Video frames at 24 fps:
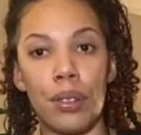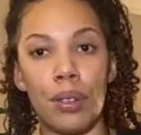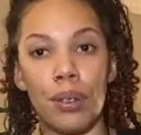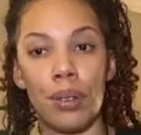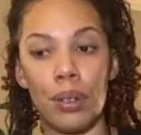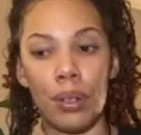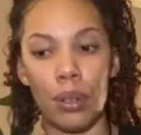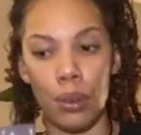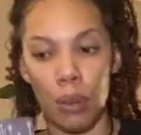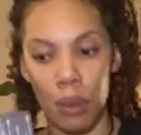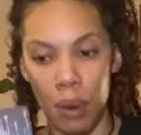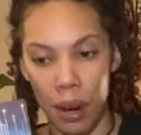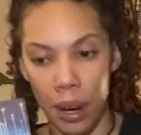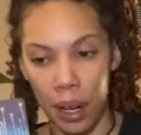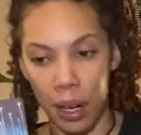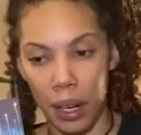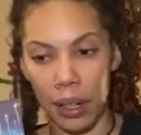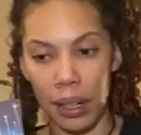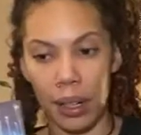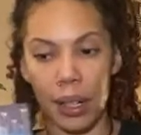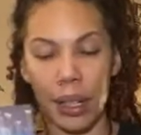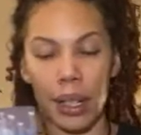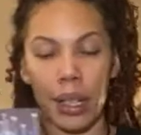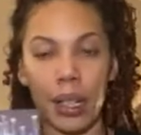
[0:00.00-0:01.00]
You are
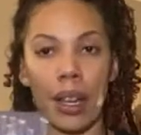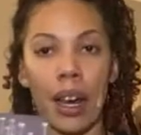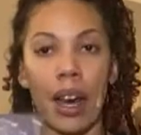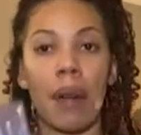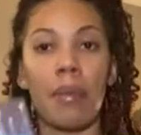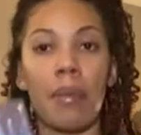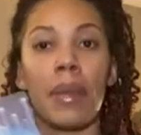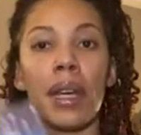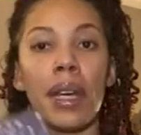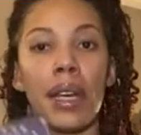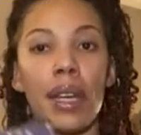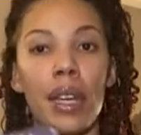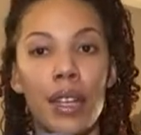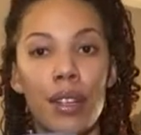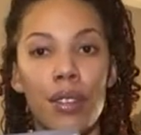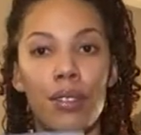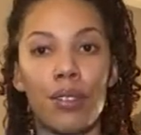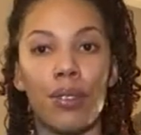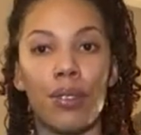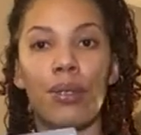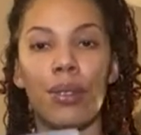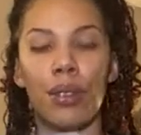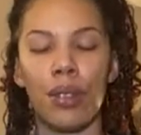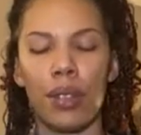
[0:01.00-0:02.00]
coming
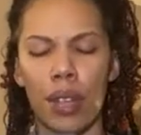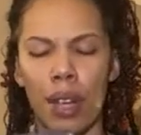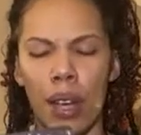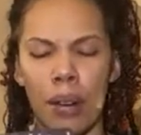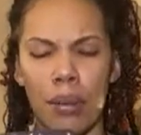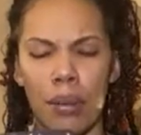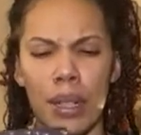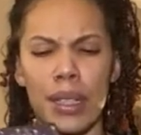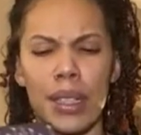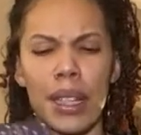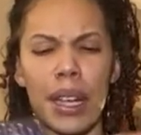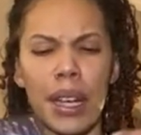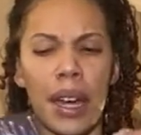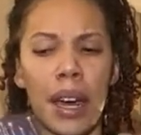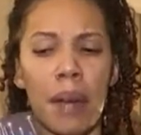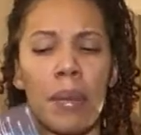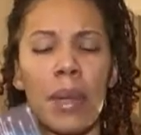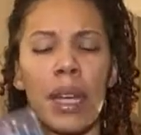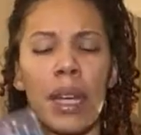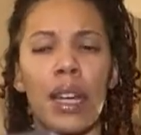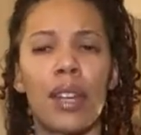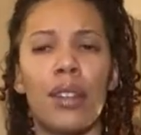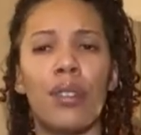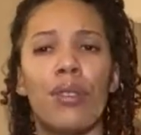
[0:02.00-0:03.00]
into, I don't want to say coming
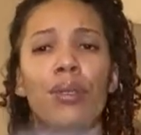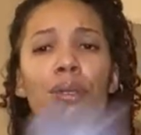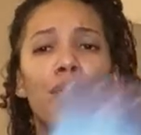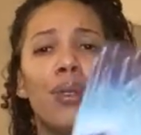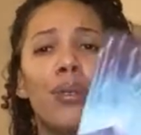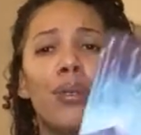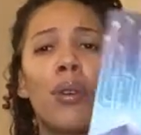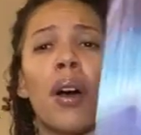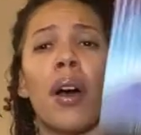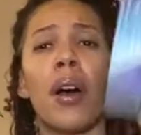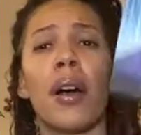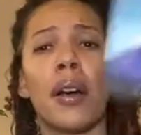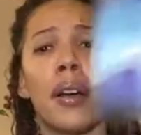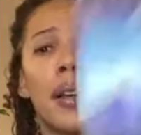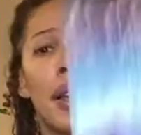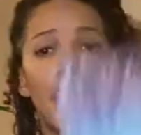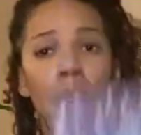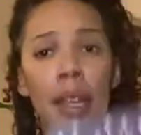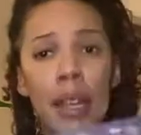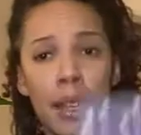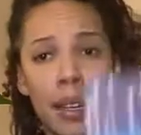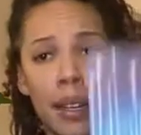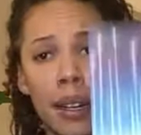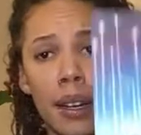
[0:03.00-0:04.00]
into, you are
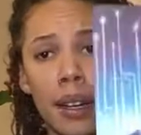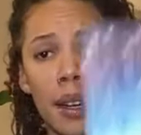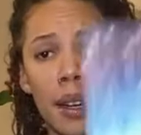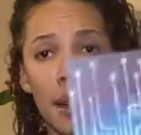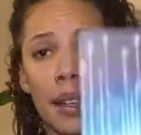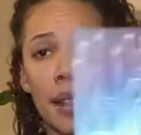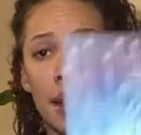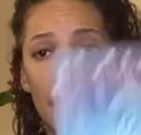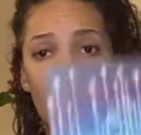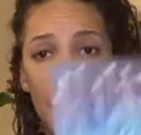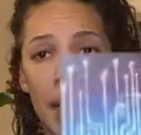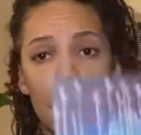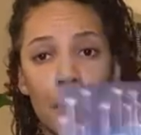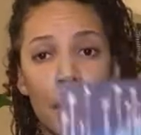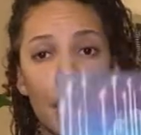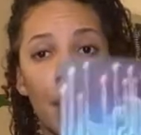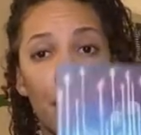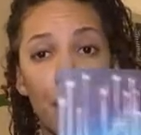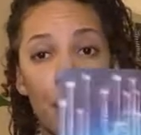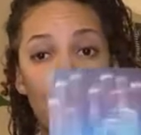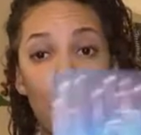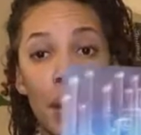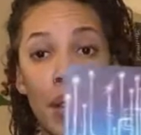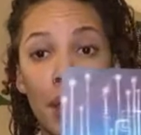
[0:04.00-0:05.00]
in alignment
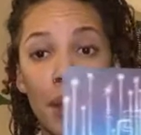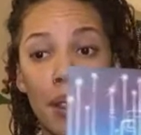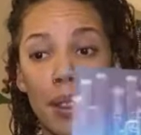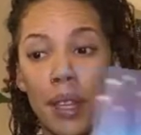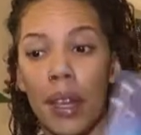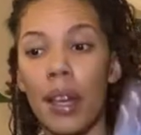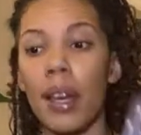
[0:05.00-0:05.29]
with